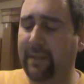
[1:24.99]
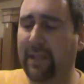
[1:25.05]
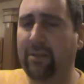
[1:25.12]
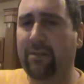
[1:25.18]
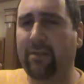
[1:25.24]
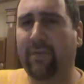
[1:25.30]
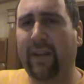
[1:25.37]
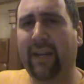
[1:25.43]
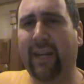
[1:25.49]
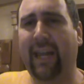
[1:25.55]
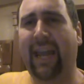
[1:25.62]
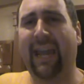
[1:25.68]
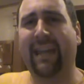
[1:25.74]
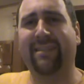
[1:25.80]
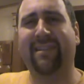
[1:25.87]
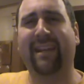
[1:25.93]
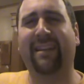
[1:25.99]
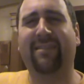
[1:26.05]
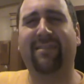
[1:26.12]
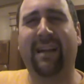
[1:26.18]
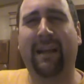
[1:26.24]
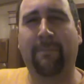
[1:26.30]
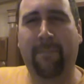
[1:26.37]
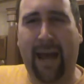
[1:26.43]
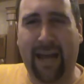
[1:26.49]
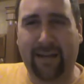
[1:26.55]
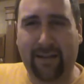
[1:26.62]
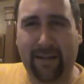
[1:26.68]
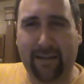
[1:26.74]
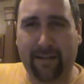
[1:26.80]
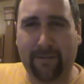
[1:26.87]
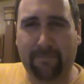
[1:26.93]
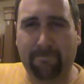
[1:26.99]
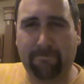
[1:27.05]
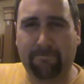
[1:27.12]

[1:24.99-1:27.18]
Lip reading: it was very anticlimactic.